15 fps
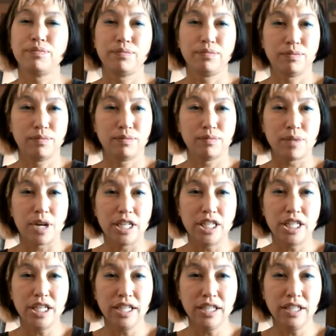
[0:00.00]

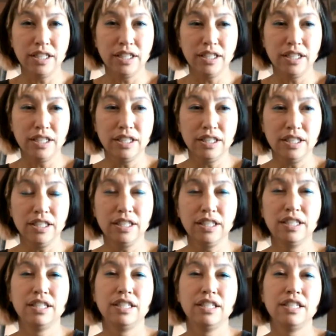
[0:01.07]
until
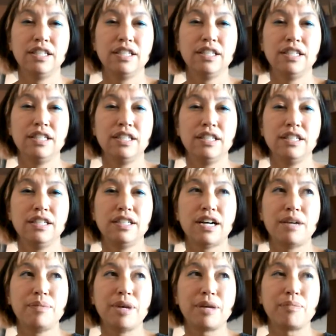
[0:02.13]
I make
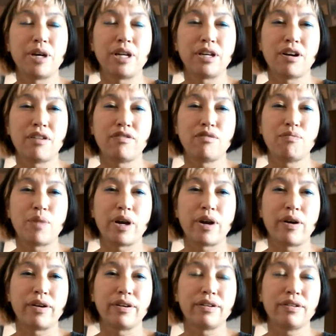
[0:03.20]
money off of my art.
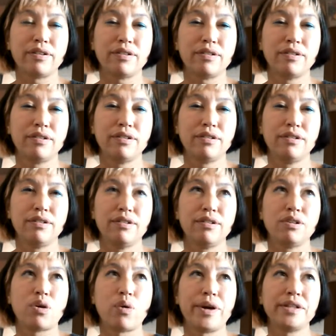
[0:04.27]

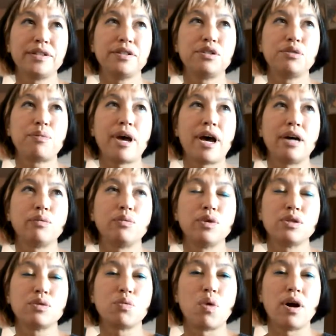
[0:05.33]
Going to Japan was
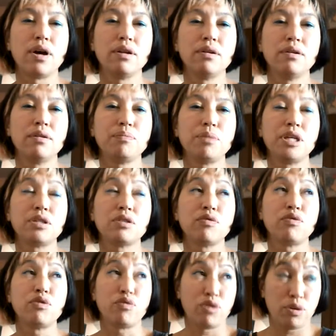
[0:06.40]
one piece of
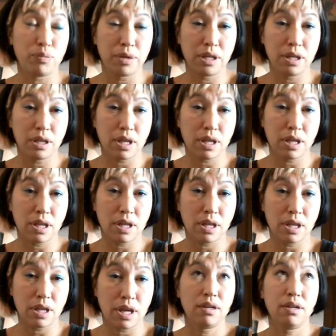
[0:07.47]
fulfillment
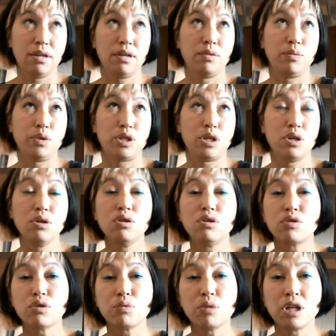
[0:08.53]
that was
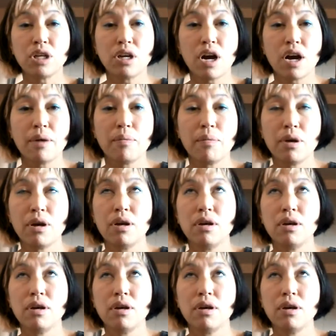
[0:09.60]
huge for me. I'm